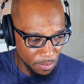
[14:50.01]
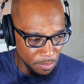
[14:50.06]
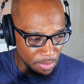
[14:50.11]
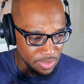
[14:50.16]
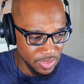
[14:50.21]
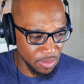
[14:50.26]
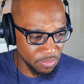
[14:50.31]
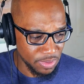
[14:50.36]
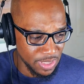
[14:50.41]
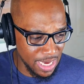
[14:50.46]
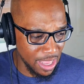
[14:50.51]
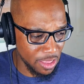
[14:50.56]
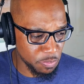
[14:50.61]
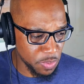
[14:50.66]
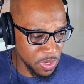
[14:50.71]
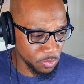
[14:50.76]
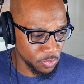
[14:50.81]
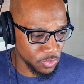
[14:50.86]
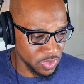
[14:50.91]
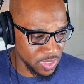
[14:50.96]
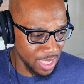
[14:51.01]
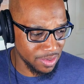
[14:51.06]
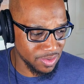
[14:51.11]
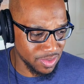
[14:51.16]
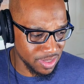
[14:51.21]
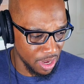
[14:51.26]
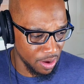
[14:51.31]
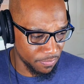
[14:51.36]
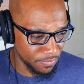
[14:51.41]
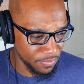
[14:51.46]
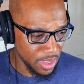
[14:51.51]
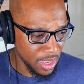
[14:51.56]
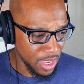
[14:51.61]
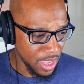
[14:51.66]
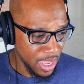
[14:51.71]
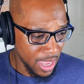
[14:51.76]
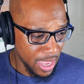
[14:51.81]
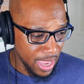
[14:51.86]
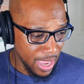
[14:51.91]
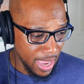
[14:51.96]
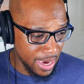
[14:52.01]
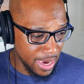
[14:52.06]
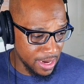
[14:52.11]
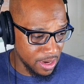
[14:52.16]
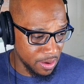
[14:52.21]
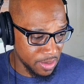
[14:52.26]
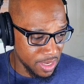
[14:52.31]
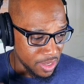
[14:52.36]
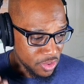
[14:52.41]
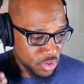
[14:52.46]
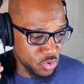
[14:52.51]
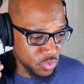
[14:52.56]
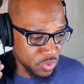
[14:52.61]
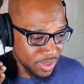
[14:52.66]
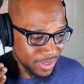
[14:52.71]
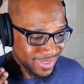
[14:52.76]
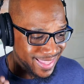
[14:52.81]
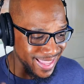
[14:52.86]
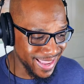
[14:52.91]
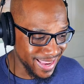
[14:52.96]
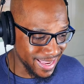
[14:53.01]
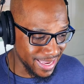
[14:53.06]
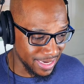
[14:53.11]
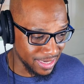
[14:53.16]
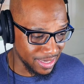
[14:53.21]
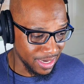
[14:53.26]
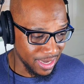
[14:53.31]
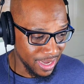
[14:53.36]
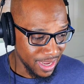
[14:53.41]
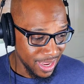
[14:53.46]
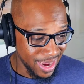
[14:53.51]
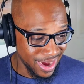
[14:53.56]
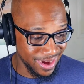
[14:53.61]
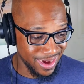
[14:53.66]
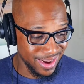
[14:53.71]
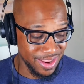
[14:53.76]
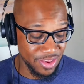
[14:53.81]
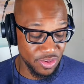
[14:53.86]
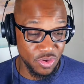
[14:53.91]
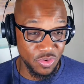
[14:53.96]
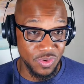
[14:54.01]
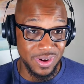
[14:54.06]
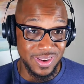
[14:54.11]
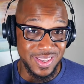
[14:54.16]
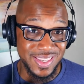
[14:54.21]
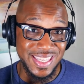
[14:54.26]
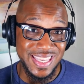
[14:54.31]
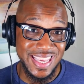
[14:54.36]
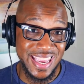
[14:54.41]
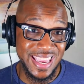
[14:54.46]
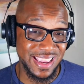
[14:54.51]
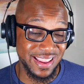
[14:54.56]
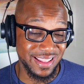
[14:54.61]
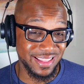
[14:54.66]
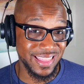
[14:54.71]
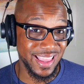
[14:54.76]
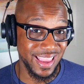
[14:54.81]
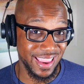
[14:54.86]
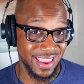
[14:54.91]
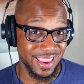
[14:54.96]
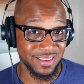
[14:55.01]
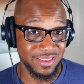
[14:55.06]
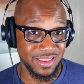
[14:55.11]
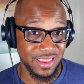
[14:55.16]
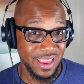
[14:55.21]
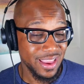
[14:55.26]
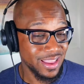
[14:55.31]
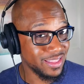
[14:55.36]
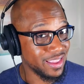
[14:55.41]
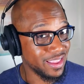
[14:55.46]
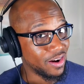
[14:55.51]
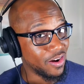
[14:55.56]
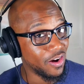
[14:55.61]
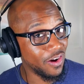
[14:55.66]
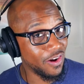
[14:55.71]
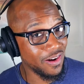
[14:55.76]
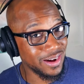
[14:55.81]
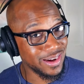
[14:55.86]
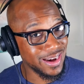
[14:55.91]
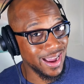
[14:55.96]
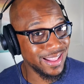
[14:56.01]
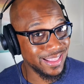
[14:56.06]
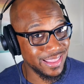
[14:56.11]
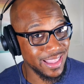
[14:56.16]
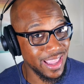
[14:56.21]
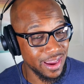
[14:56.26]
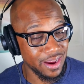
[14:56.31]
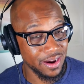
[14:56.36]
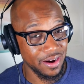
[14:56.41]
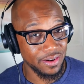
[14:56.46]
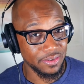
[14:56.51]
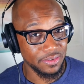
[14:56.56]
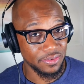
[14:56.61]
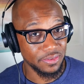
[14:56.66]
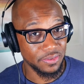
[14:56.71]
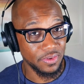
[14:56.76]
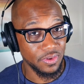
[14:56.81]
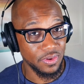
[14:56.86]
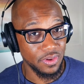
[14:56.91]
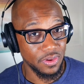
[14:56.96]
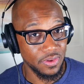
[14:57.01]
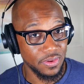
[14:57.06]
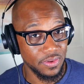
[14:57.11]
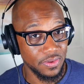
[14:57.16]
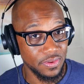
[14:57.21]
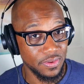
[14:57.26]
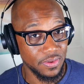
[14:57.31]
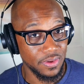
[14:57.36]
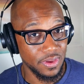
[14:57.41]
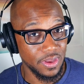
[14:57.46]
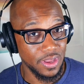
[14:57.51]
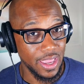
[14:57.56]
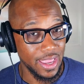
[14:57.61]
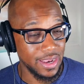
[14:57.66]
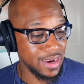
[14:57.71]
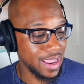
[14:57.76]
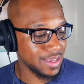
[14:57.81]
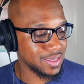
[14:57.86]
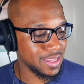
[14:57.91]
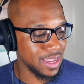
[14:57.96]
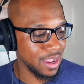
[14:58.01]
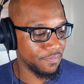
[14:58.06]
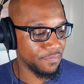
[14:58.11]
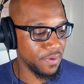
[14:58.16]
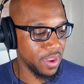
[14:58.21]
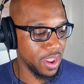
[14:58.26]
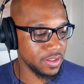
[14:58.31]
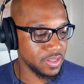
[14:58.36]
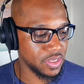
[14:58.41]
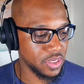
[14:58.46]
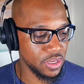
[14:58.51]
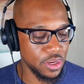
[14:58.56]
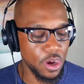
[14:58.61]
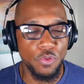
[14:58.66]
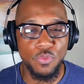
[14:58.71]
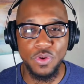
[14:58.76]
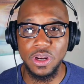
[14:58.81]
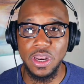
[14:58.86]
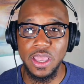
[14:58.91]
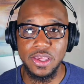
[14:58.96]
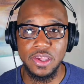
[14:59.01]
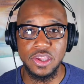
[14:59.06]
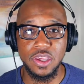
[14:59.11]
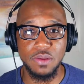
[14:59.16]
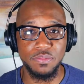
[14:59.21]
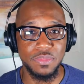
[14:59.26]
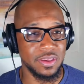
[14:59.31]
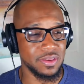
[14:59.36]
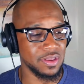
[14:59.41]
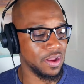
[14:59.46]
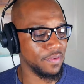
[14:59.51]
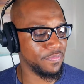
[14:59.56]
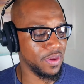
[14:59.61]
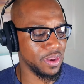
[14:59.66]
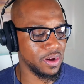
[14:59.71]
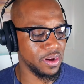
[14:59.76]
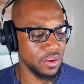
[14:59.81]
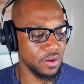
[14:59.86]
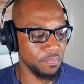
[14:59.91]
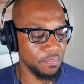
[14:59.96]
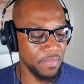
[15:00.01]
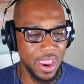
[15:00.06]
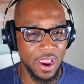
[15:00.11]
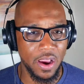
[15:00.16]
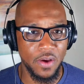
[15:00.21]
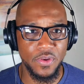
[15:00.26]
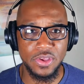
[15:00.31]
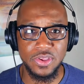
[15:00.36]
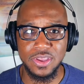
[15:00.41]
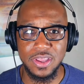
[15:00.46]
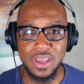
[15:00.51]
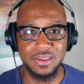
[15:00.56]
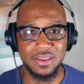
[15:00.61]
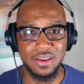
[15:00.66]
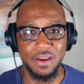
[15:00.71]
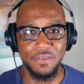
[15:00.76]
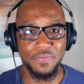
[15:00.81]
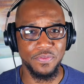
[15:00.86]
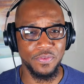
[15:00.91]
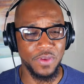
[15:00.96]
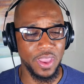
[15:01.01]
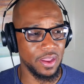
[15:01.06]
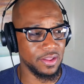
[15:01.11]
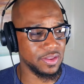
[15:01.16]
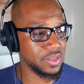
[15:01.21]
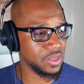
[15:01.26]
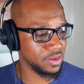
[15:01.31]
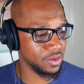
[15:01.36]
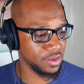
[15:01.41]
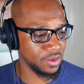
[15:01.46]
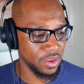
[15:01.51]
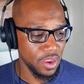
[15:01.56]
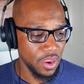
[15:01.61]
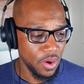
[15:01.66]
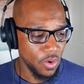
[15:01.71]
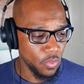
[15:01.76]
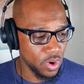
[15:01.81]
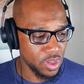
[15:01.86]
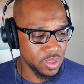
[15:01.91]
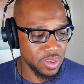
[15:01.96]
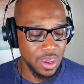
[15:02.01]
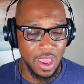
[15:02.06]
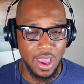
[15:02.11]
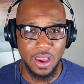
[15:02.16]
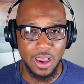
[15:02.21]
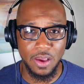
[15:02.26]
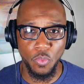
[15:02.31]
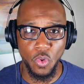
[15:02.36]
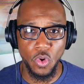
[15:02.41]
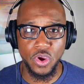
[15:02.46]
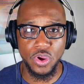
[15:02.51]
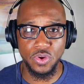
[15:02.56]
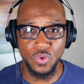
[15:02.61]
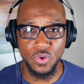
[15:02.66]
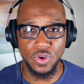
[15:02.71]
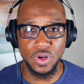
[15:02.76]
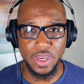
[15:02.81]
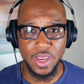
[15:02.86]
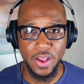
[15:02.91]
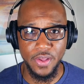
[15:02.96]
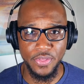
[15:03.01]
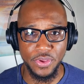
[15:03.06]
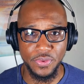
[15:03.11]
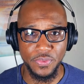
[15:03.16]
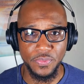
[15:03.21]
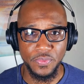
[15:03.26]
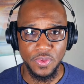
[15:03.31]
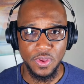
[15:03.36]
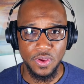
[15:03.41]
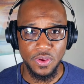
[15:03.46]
But sometimes people say stuff and it gets you to thinking and it gets you to seeing things that are not there. And that's not fair to your relationship. That's not fair to your marriage. That's not fair to what y'all working on together.